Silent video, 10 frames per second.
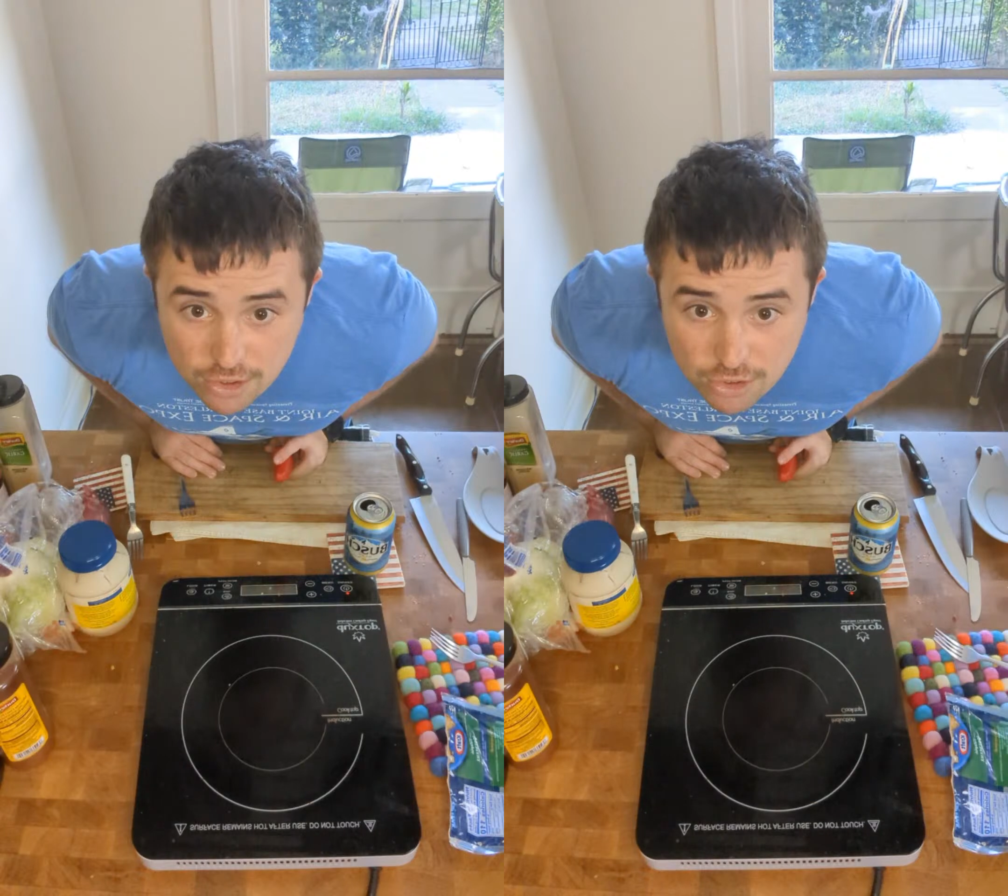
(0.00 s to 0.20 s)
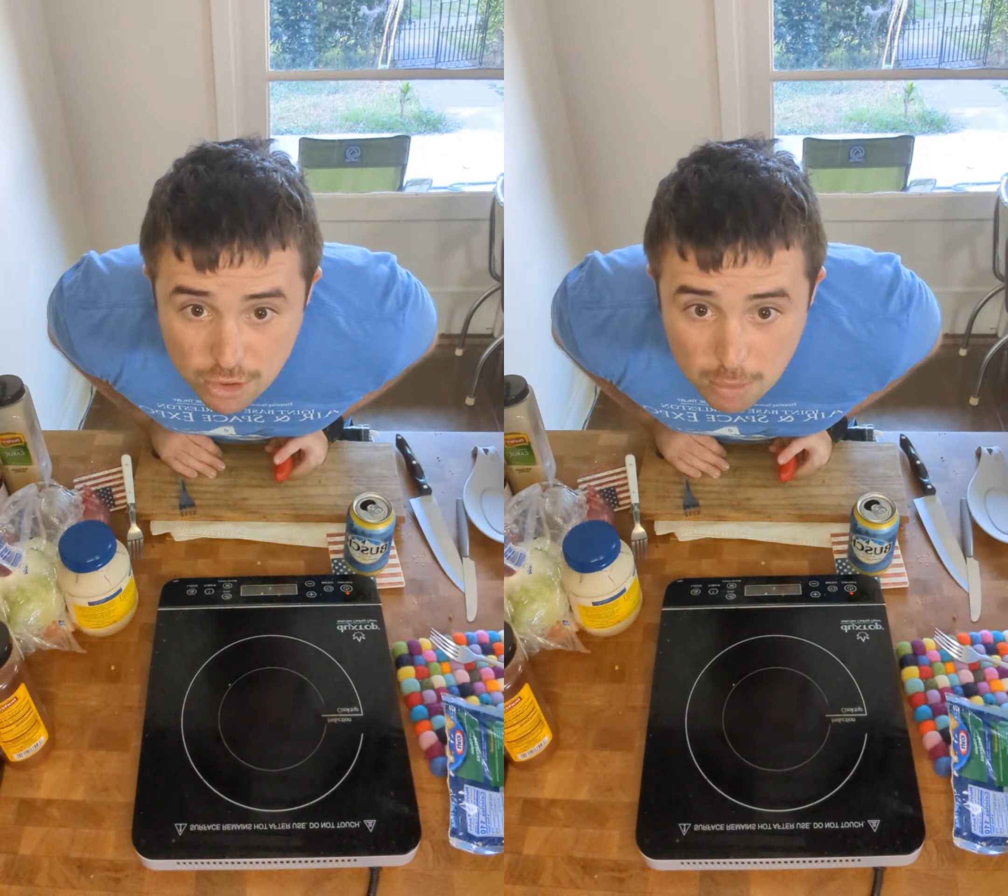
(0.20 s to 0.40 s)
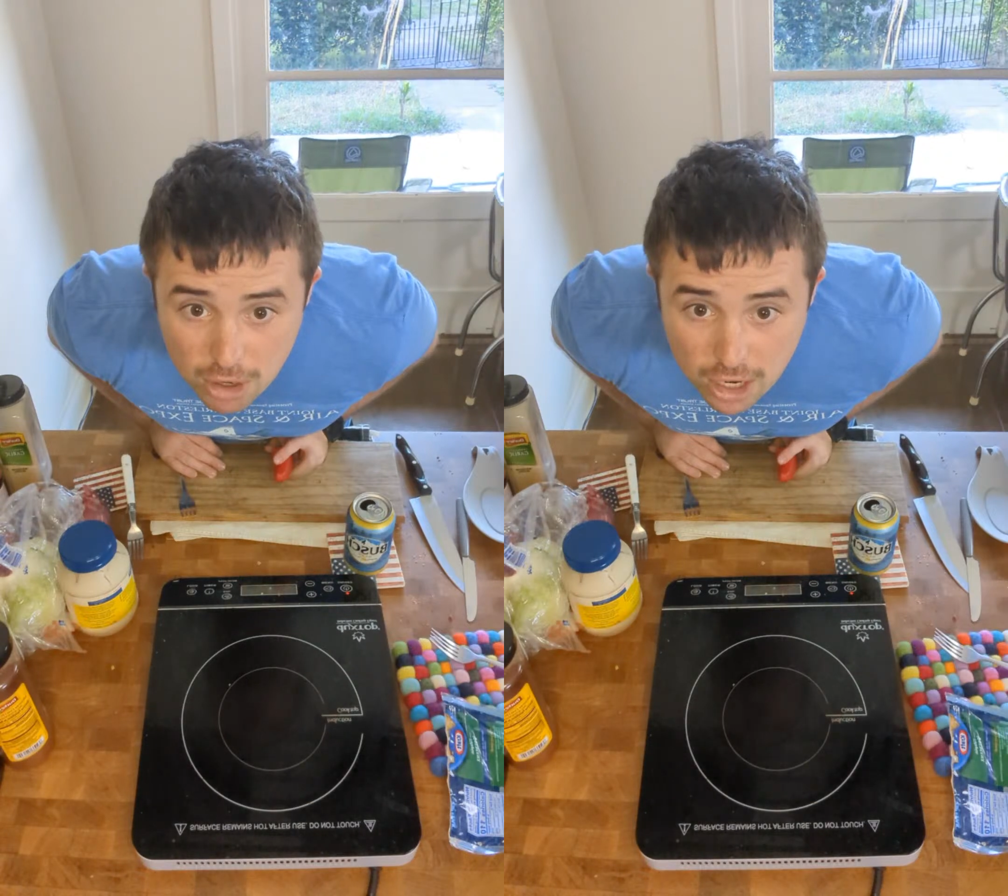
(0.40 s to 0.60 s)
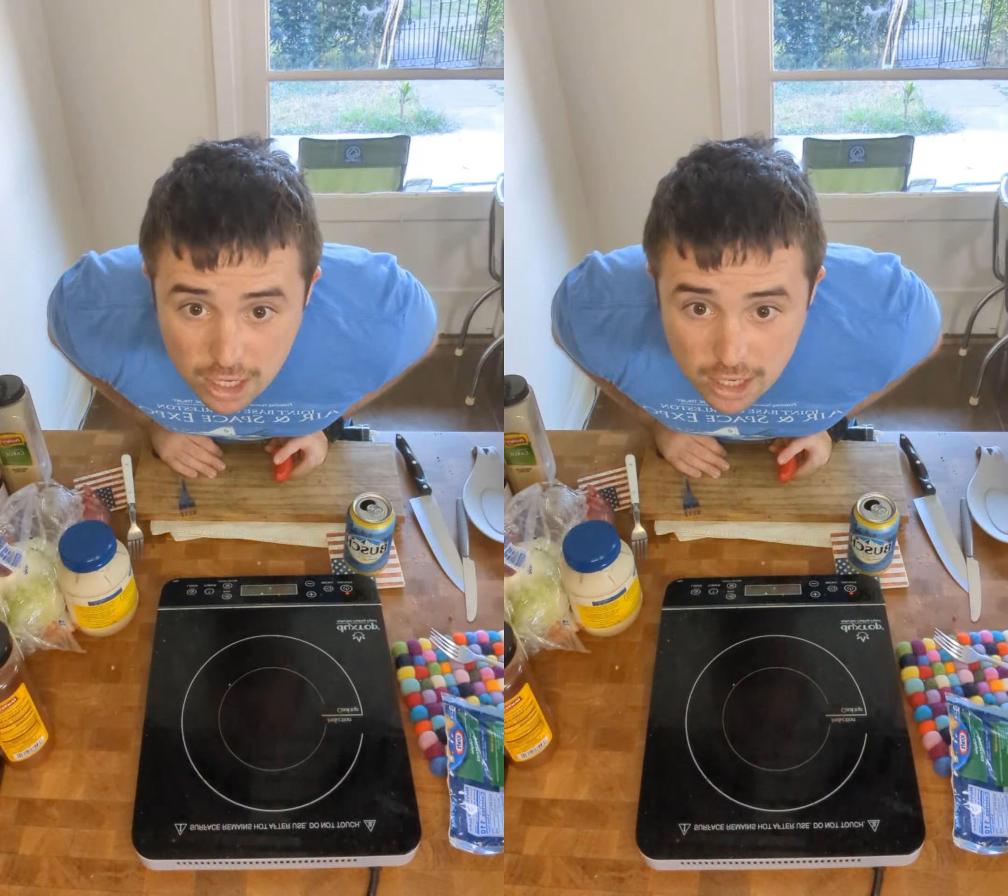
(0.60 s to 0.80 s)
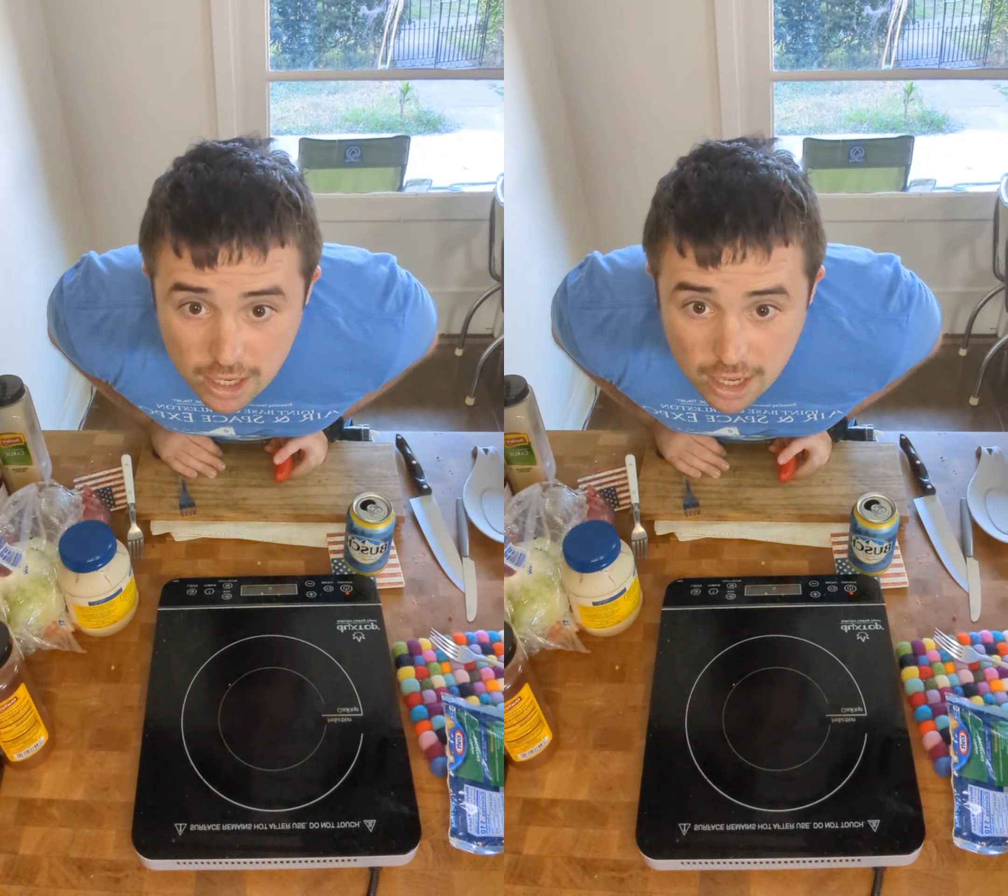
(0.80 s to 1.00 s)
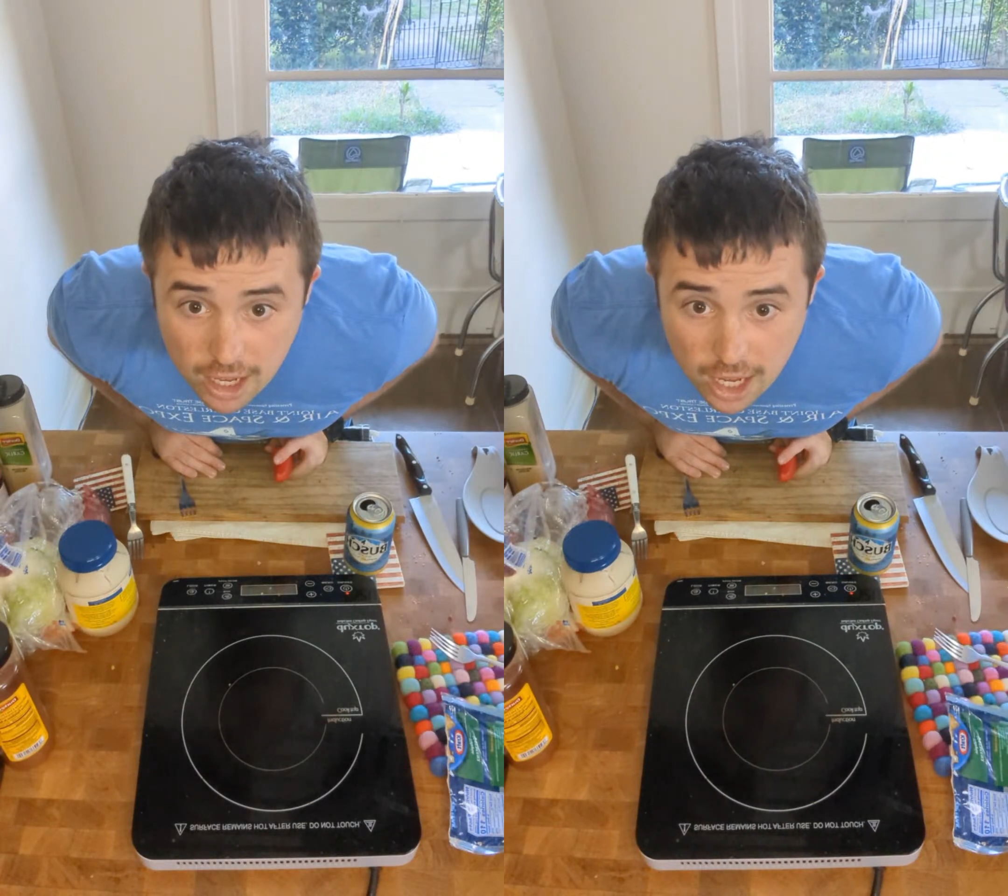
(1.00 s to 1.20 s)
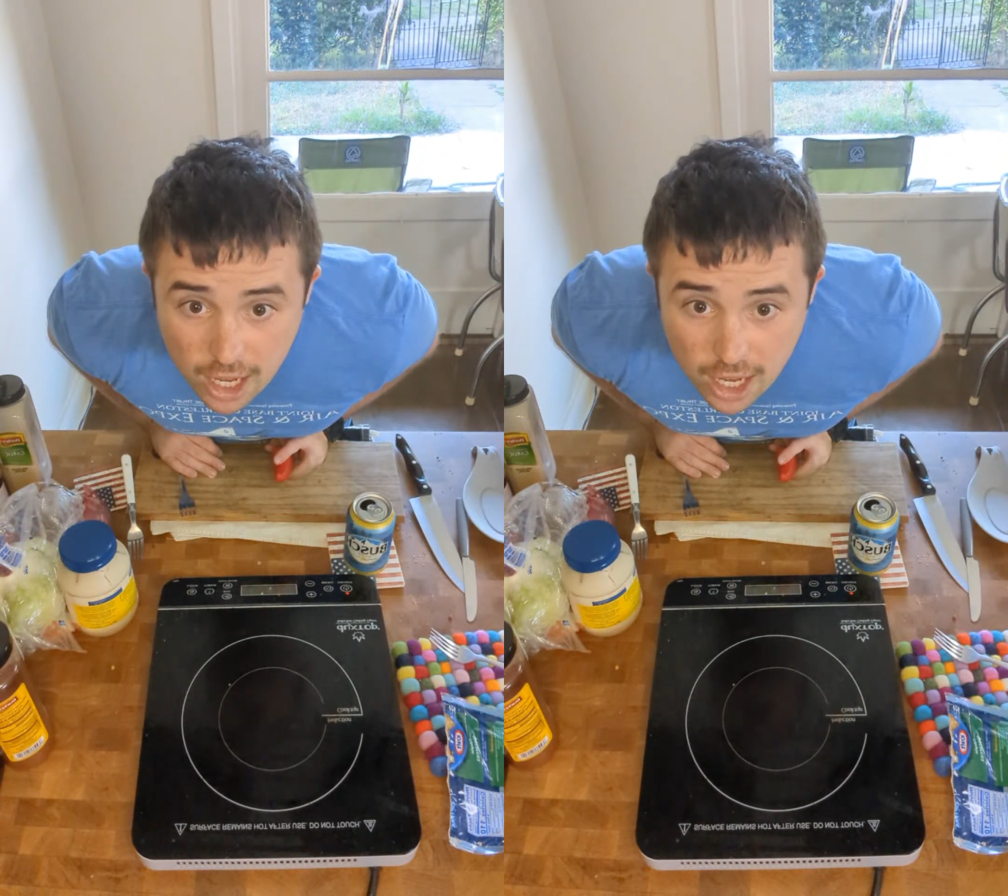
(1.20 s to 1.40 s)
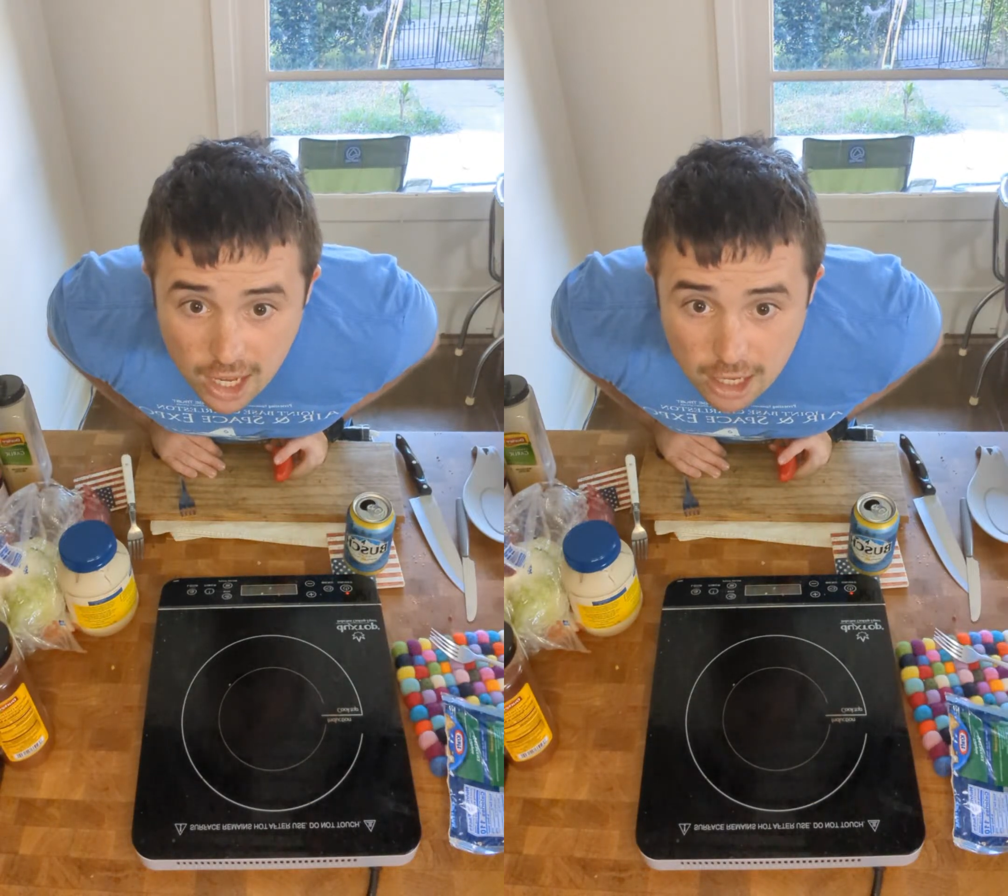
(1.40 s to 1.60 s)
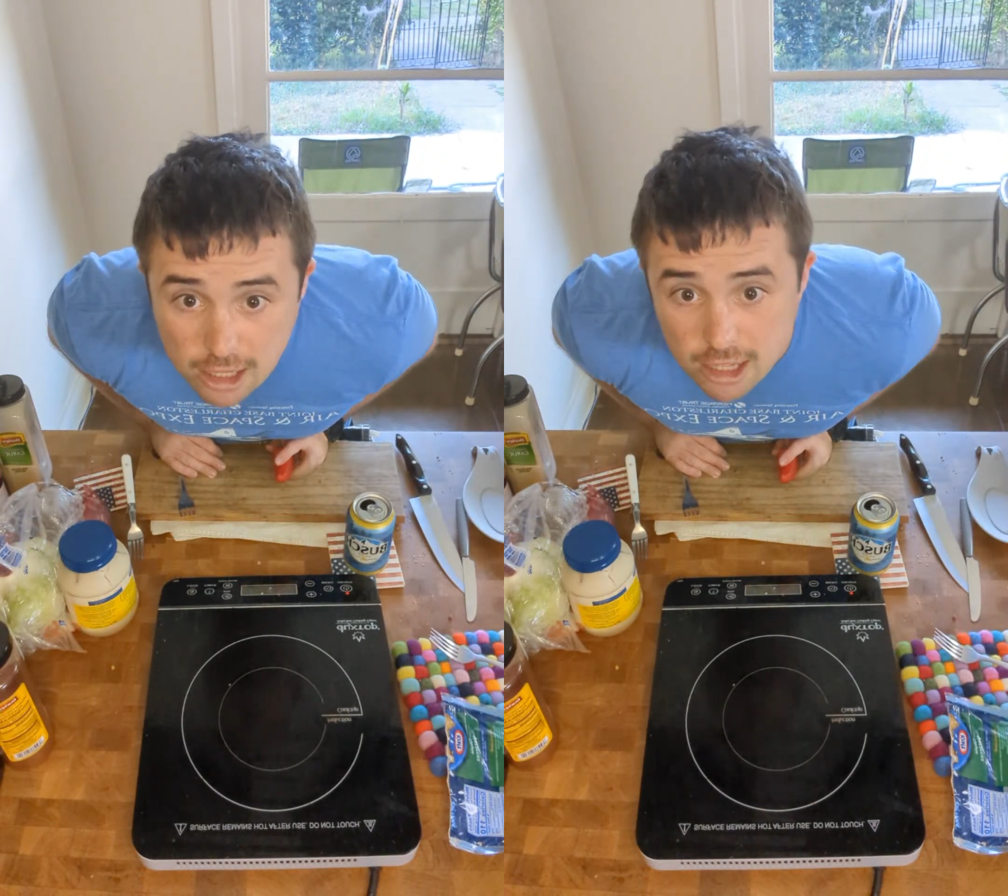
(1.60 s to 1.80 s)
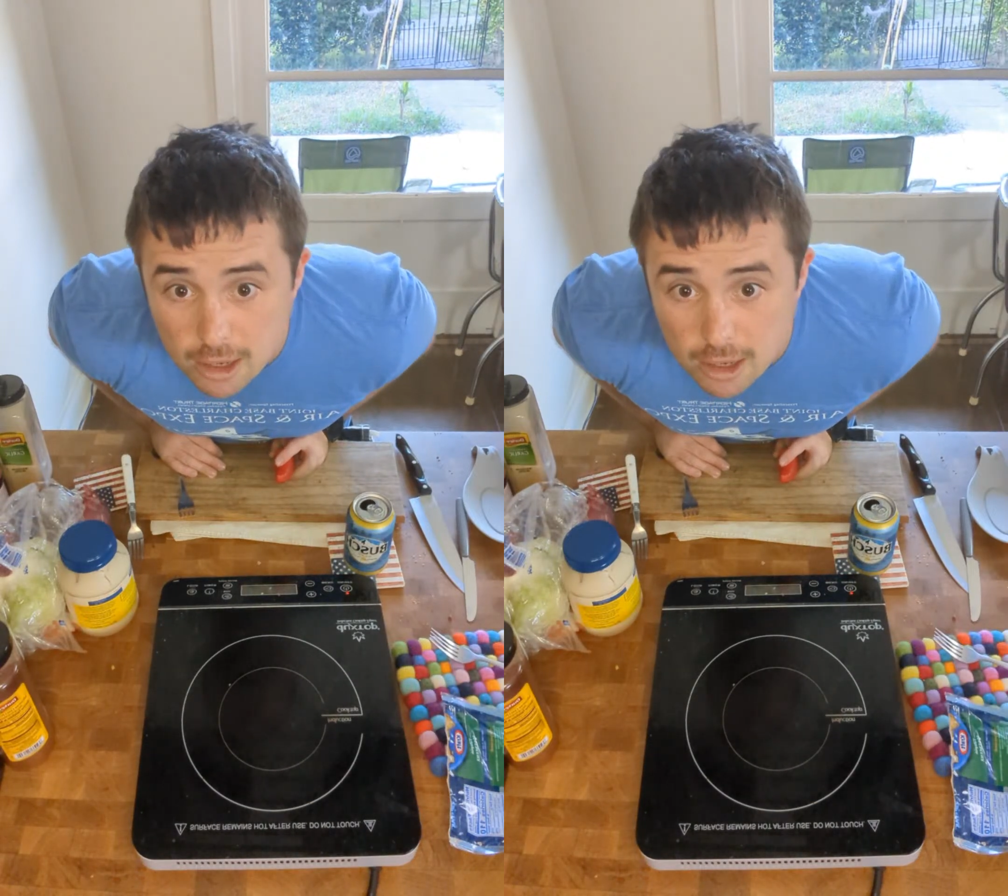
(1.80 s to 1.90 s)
so bright? Yeah,